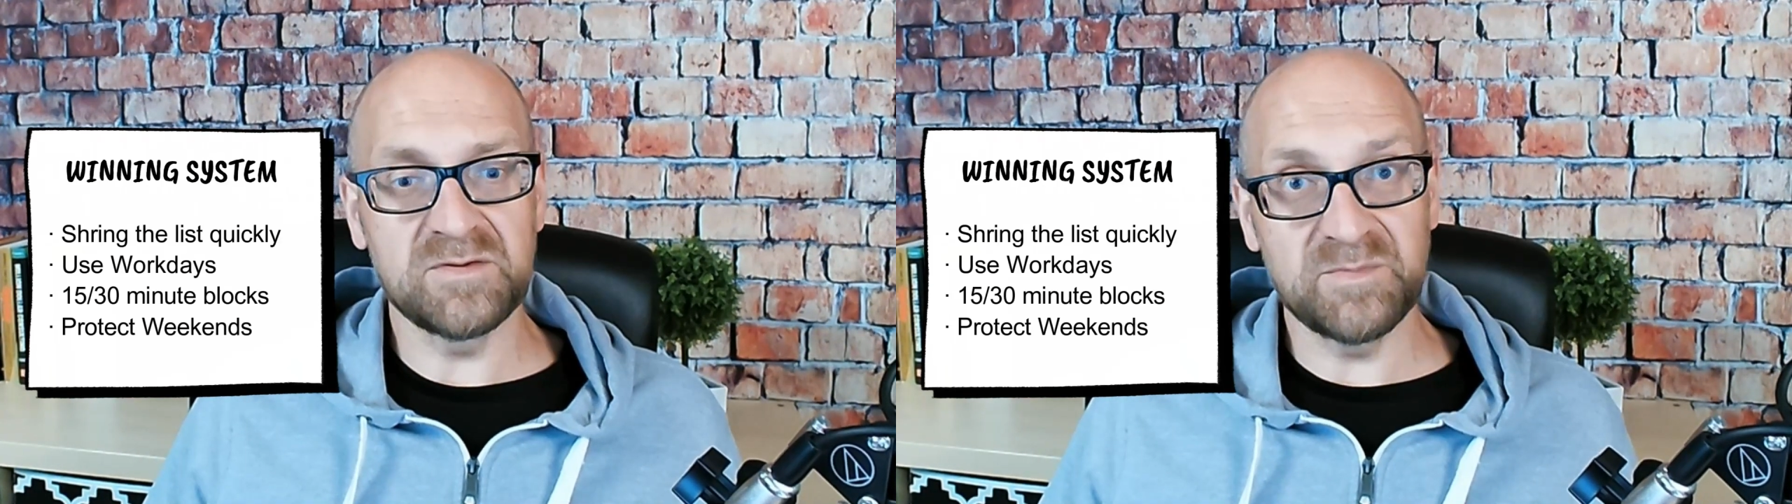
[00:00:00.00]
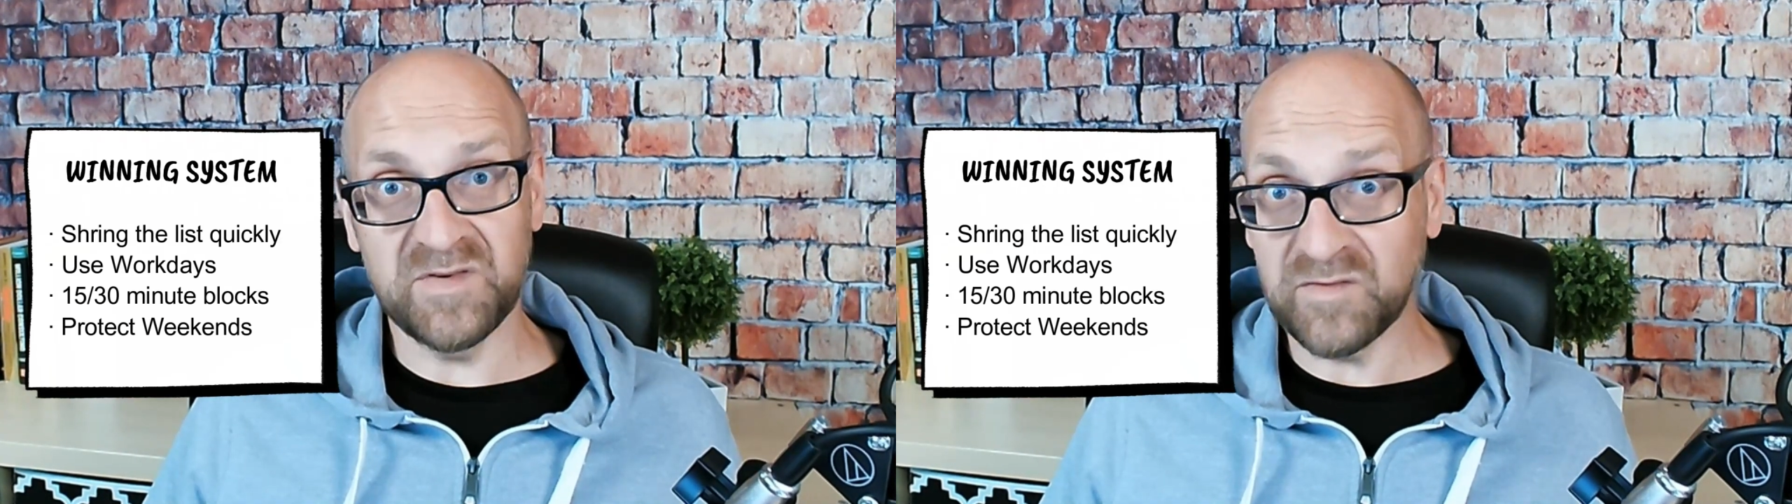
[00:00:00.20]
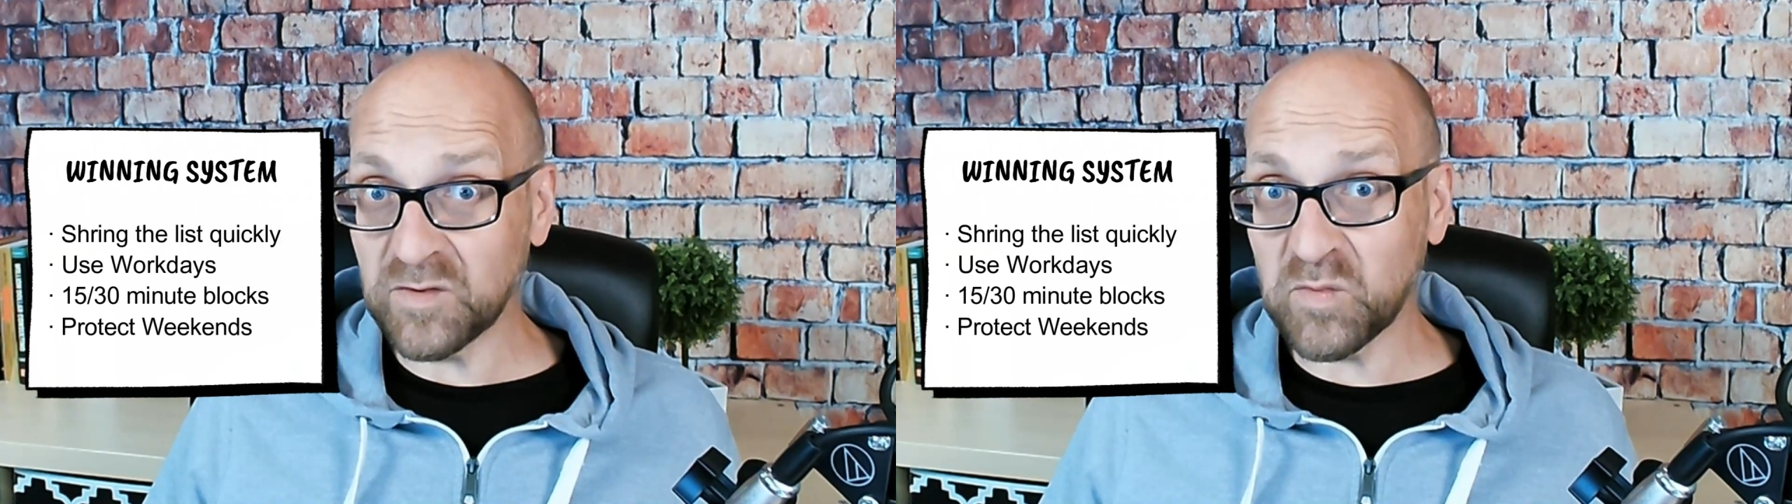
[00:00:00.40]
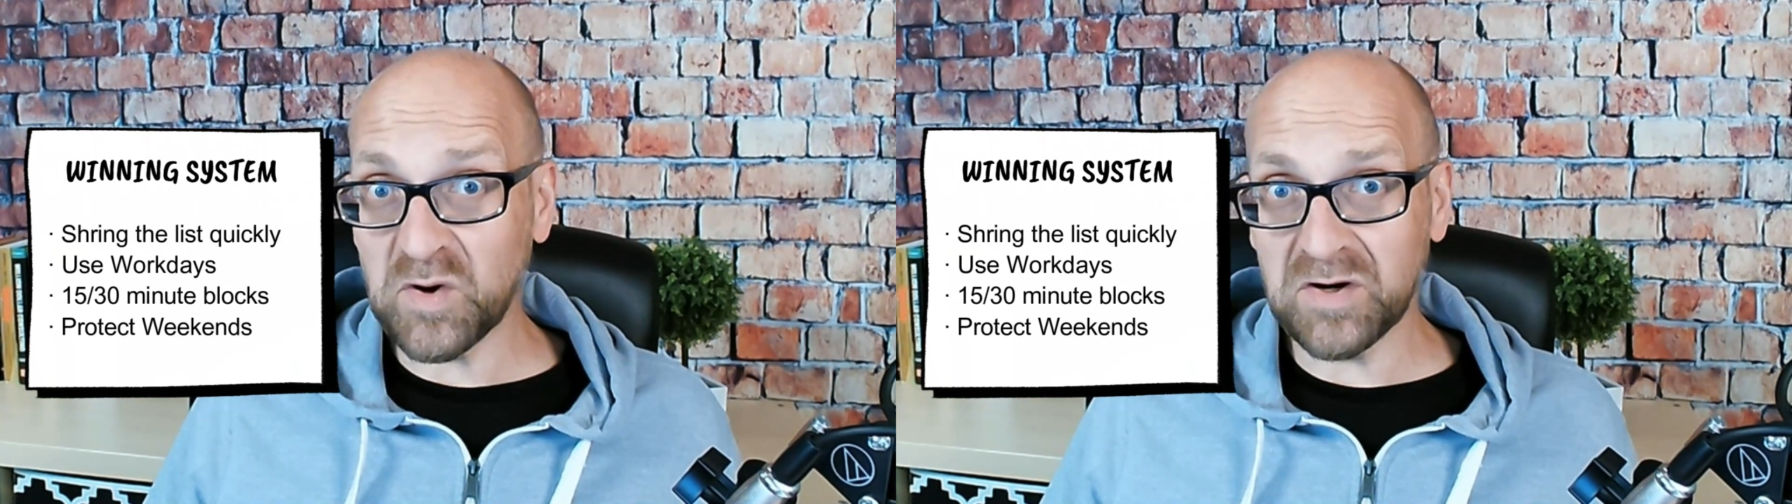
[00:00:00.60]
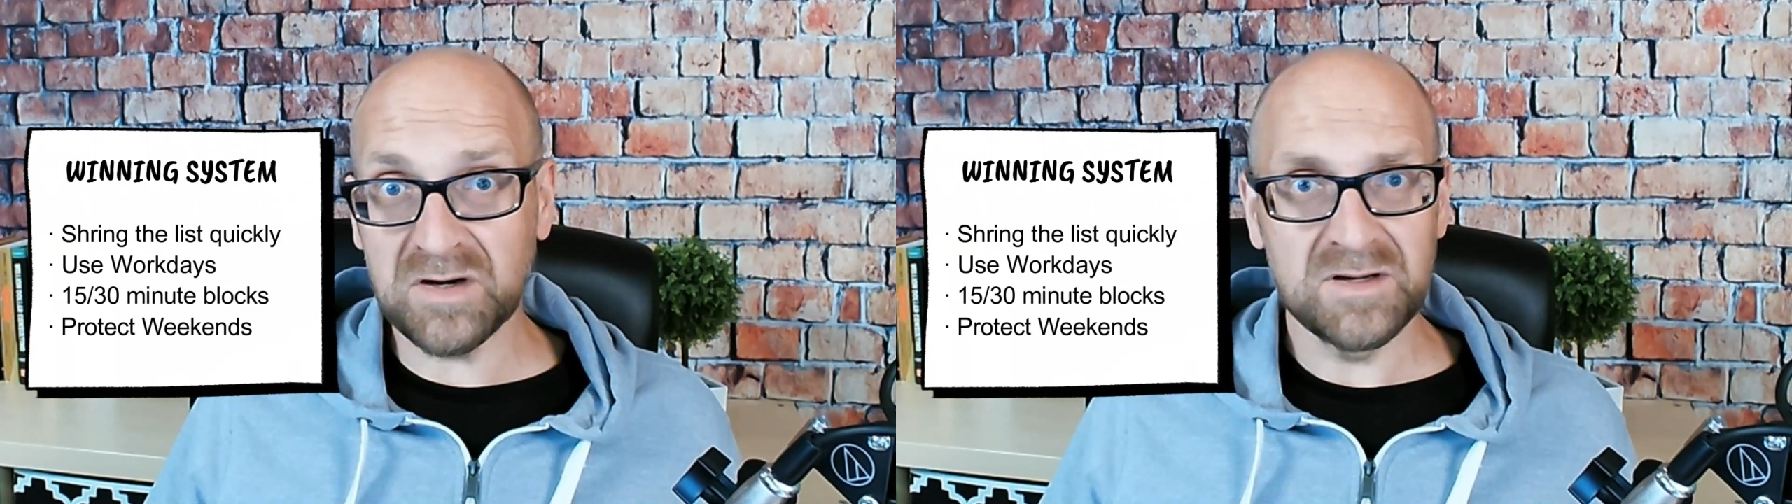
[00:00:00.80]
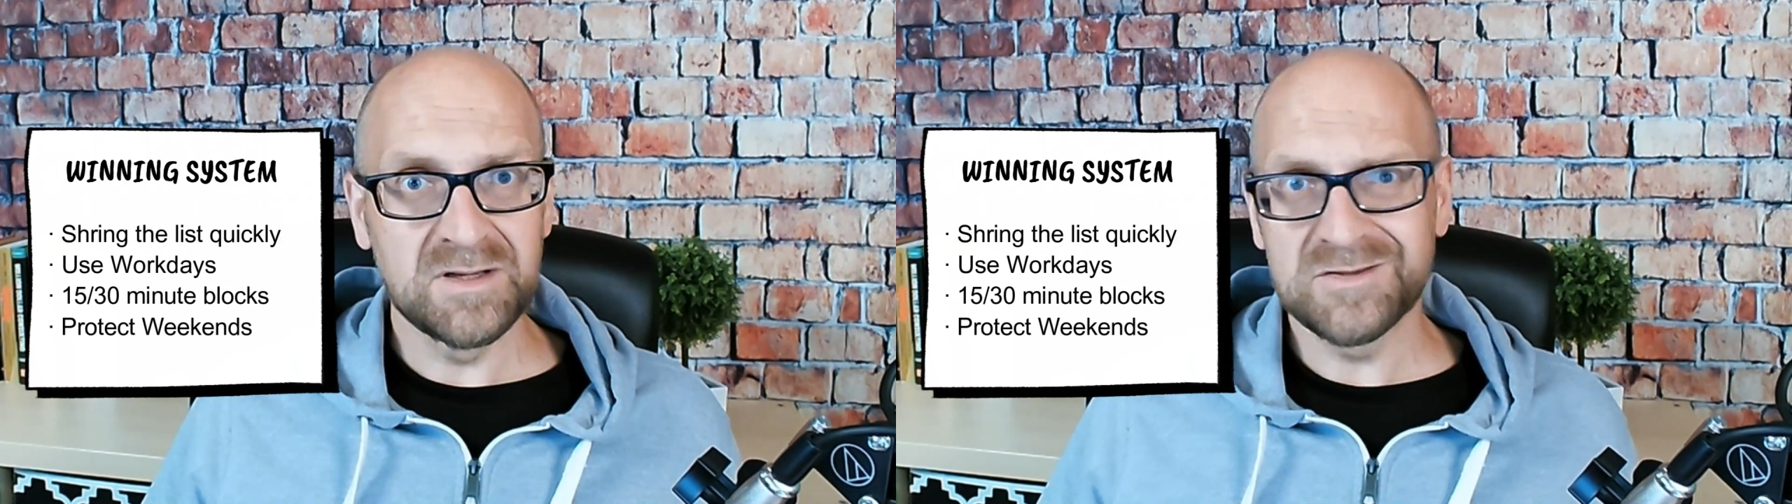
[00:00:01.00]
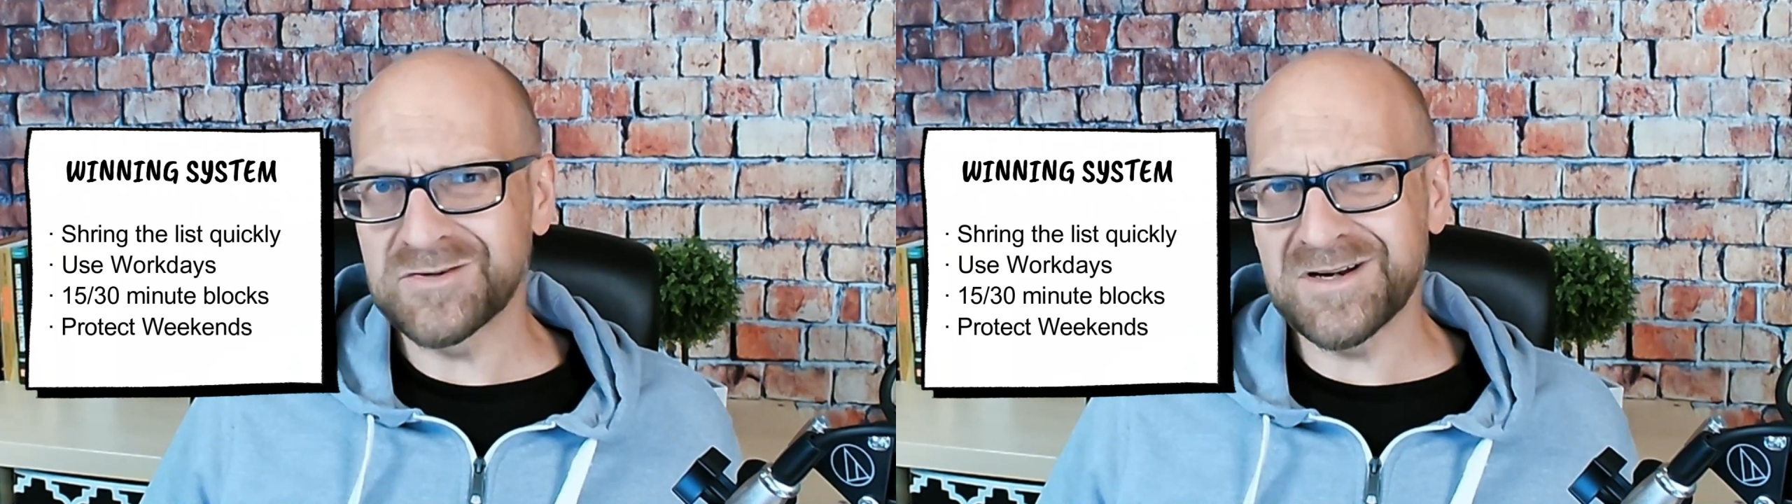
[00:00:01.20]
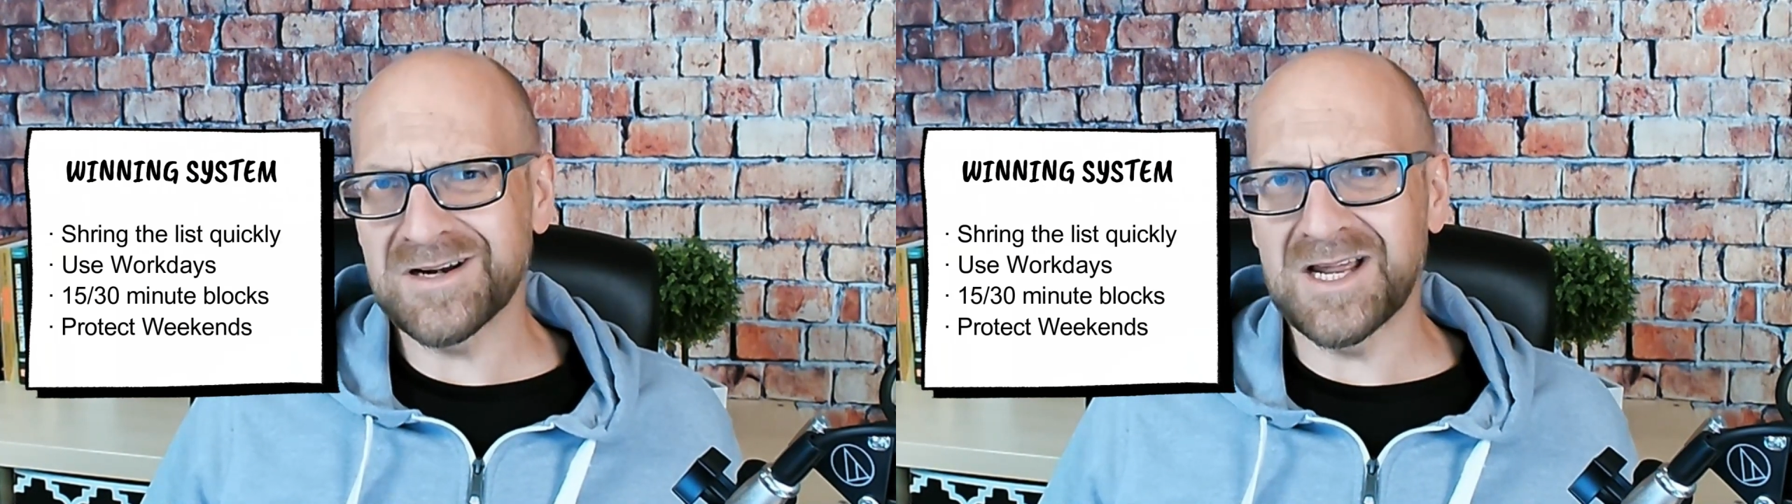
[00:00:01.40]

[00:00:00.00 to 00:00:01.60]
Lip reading: before work, during